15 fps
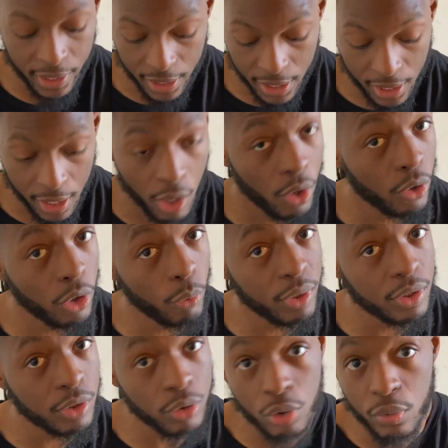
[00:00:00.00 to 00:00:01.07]
hey, I don't know
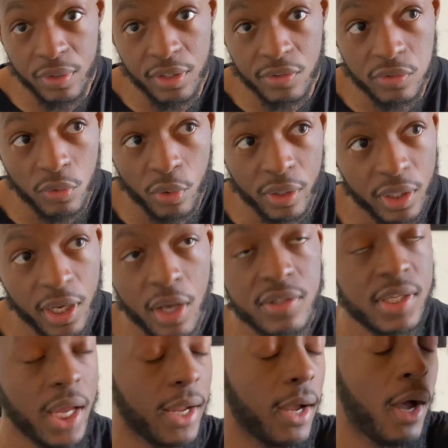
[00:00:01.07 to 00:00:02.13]
what to do with this, Lord. And God was like,